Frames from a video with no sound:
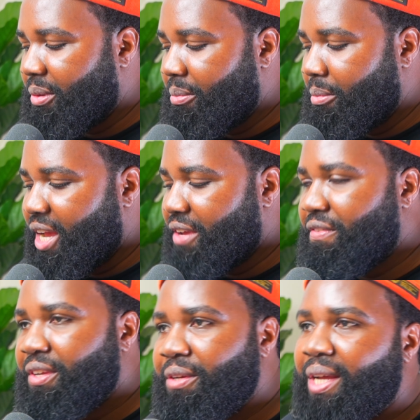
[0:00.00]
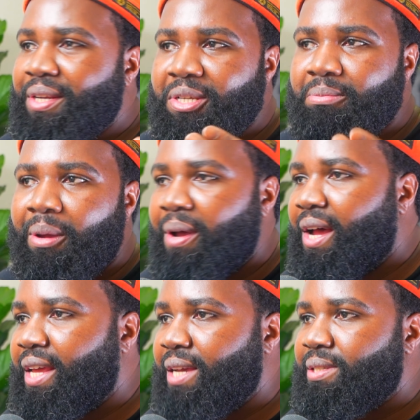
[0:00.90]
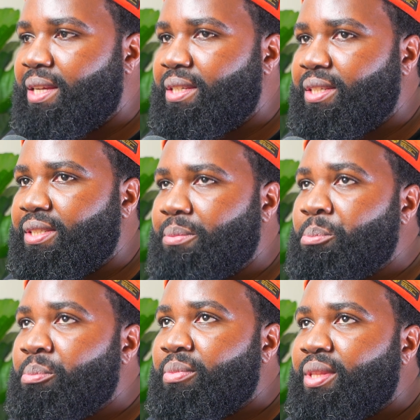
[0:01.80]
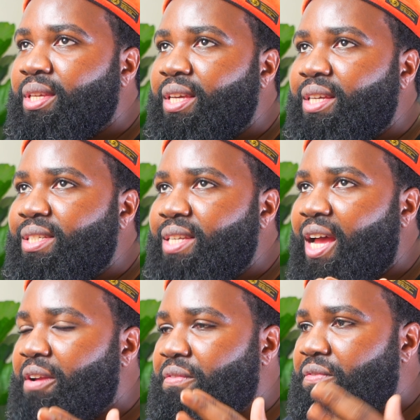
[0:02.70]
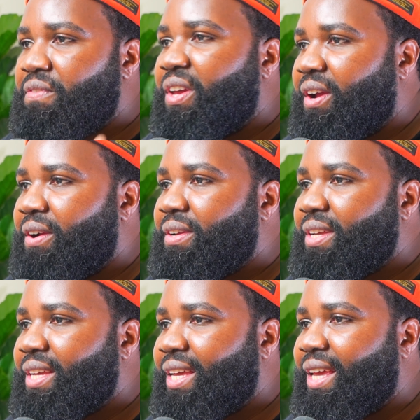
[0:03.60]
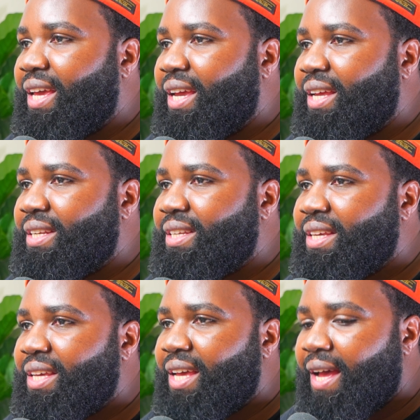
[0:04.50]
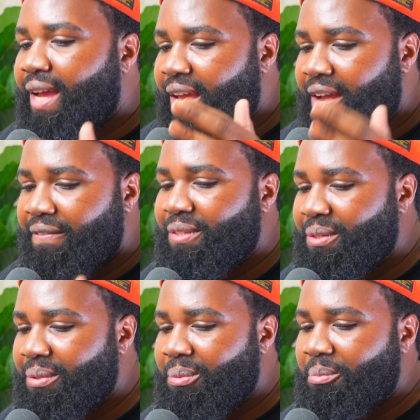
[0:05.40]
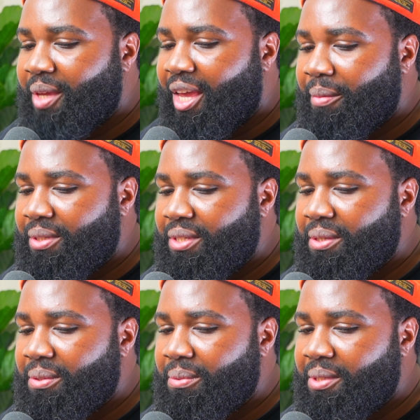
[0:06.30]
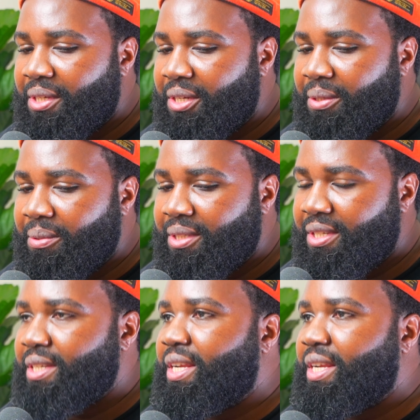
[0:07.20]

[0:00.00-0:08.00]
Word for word: my video ideas, my podcast ideas, it's not fair. And I have to be able to, you know, sit